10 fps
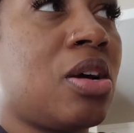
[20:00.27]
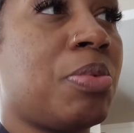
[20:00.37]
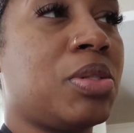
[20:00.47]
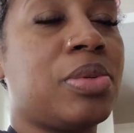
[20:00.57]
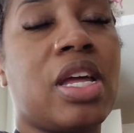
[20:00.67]

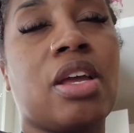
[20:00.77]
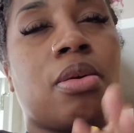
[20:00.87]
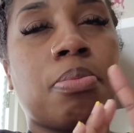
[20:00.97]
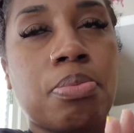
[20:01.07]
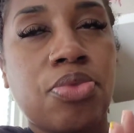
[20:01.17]
which were
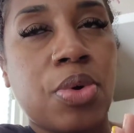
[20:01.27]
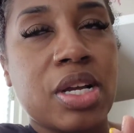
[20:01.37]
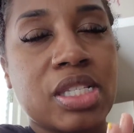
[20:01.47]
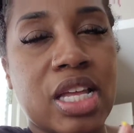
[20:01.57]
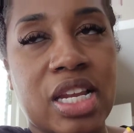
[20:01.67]
like for
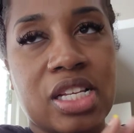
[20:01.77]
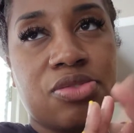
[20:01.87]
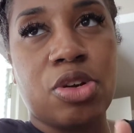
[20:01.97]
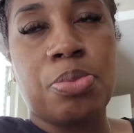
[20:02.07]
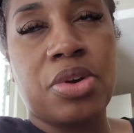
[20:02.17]
aesthetics,
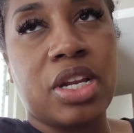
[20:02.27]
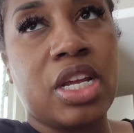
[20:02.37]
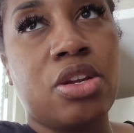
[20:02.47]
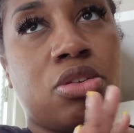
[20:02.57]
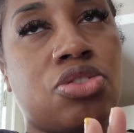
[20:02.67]
real pretty,
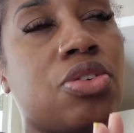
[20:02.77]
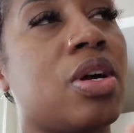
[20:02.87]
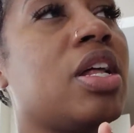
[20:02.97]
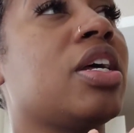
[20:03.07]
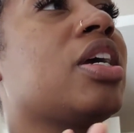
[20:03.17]
neutral
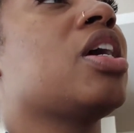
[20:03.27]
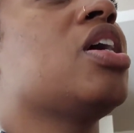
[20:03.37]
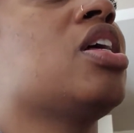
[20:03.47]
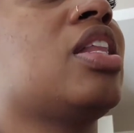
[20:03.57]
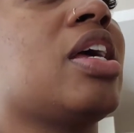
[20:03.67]
color,
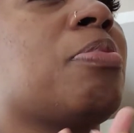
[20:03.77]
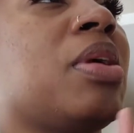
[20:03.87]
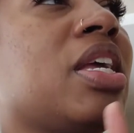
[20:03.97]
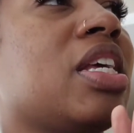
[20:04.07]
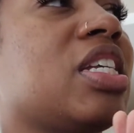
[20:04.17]
like
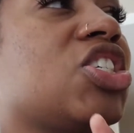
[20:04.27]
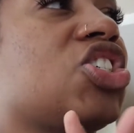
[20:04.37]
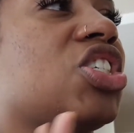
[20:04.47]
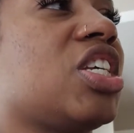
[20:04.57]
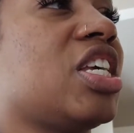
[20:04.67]

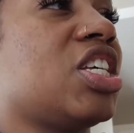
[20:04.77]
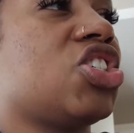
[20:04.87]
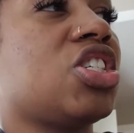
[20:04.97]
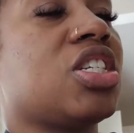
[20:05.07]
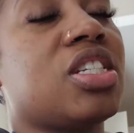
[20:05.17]

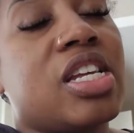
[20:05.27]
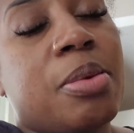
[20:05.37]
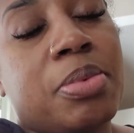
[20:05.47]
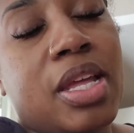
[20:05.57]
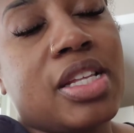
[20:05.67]
pinkish-ish
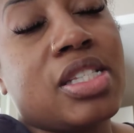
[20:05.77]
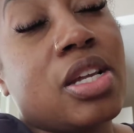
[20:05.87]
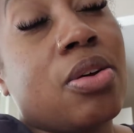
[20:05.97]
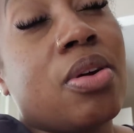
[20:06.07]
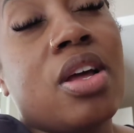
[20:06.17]
type thing.
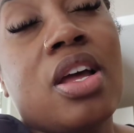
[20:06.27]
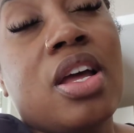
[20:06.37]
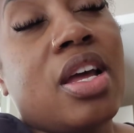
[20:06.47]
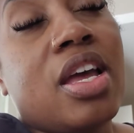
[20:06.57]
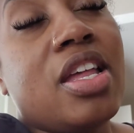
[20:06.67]
So
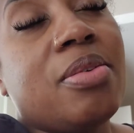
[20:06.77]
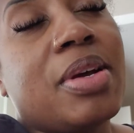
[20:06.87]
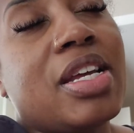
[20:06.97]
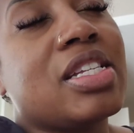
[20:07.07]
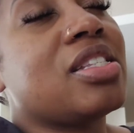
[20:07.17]

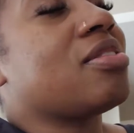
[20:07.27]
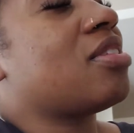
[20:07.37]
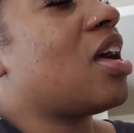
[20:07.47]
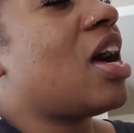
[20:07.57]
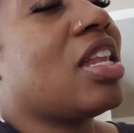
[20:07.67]
anyways,
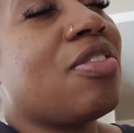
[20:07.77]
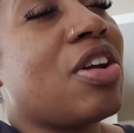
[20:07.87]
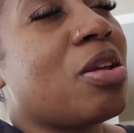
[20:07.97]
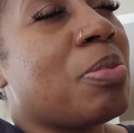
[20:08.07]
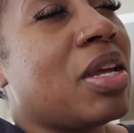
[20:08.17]
highly
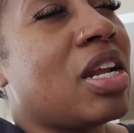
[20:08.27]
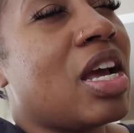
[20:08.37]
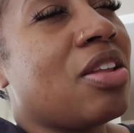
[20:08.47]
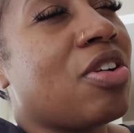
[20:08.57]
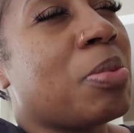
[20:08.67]
recommend,
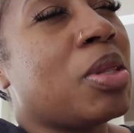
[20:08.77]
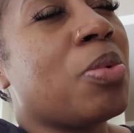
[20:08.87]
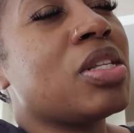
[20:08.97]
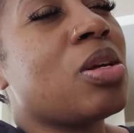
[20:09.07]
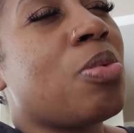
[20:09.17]
highly recommend. The
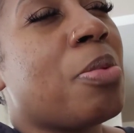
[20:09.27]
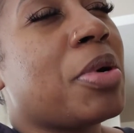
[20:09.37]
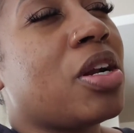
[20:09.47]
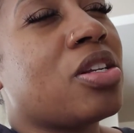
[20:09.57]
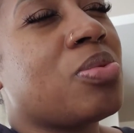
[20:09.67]
ones at Walmart
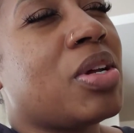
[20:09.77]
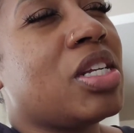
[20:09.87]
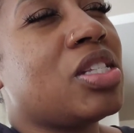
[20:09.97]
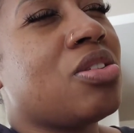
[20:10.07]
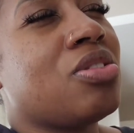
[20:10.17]
are
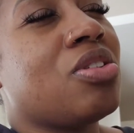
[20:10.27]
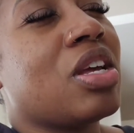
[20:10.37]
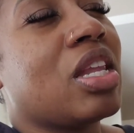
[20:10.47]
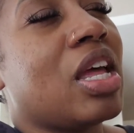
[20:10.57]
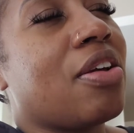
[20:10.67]
22 and you
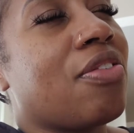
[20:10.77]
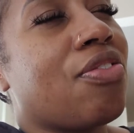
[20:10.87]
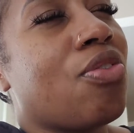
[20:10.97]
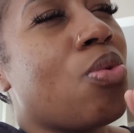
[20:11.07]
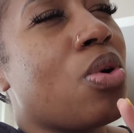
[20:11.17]
get like
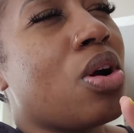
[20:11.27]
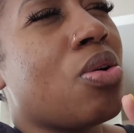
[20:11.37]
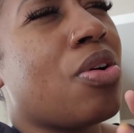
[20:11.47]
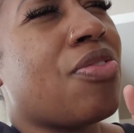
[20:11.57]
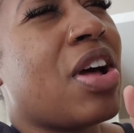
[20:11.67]
4
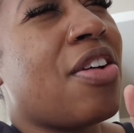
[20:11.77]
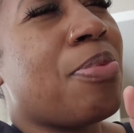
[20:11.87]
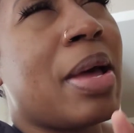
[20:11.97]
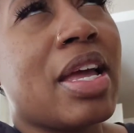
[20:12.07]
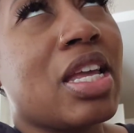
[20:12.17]
or 5
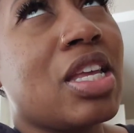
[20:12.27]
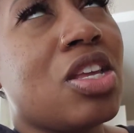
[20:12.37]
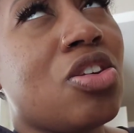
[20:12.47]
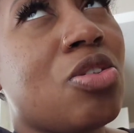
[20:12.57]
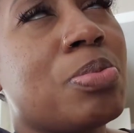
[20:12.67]
packing
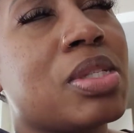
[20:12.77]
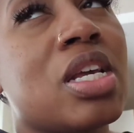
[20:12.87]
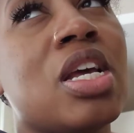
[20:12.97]
cubes.